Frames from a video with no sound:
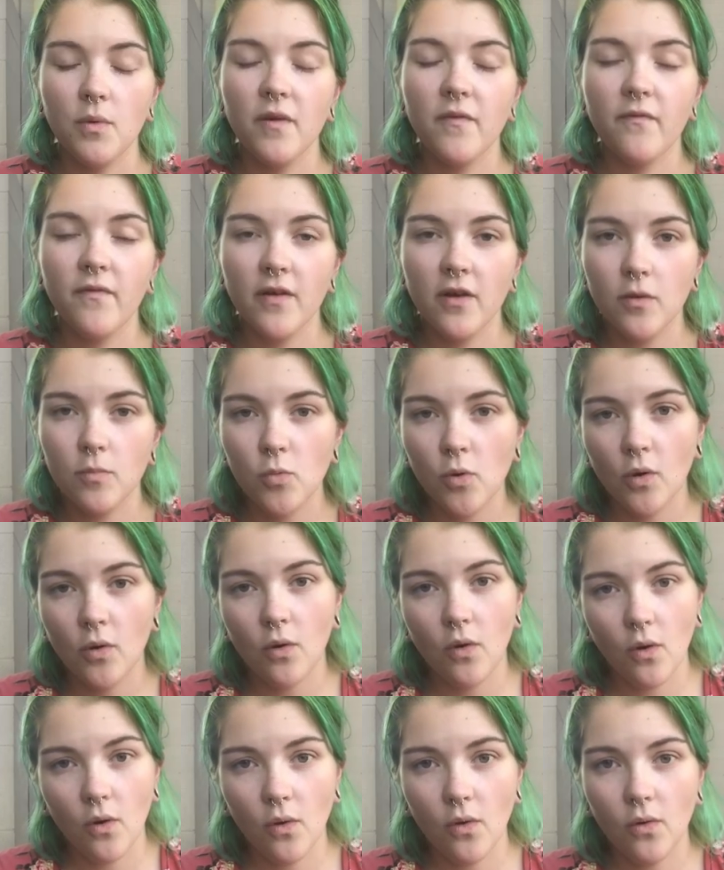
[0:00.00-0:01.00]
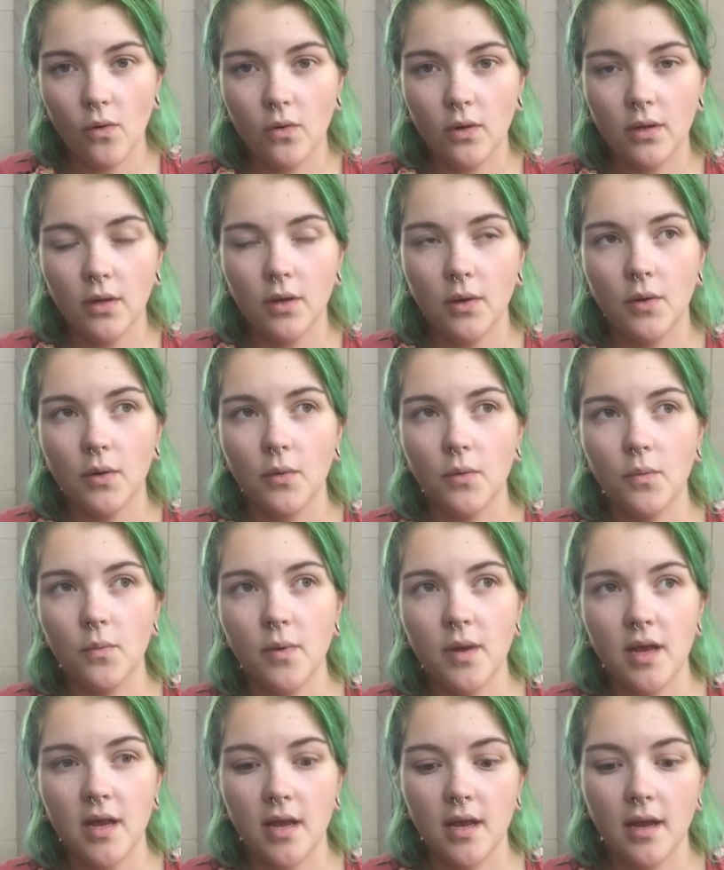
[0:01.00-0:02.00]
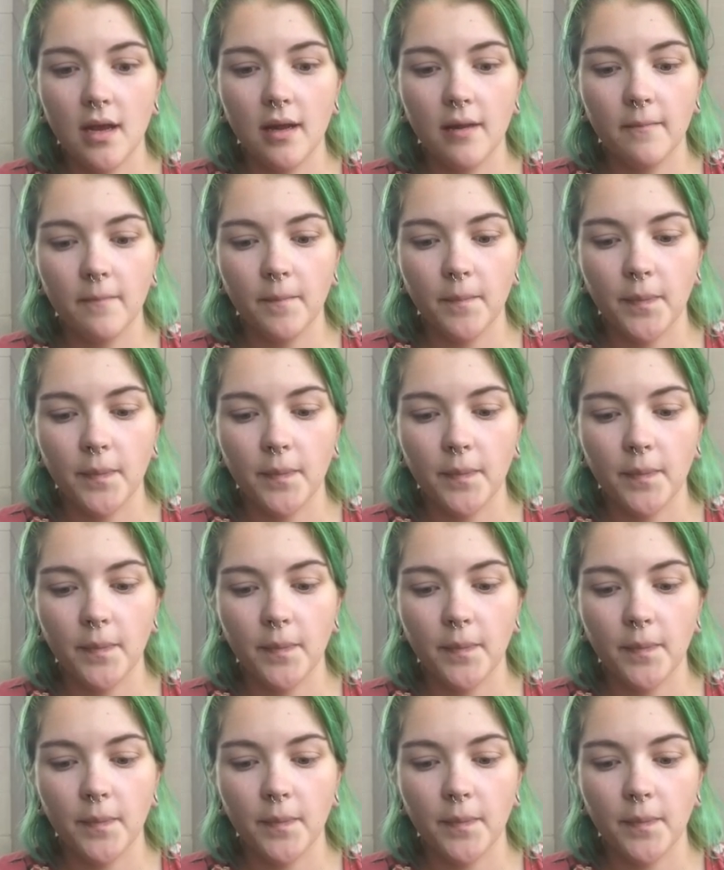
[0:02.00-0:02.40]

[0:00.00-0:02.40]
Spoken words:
feel more whole, we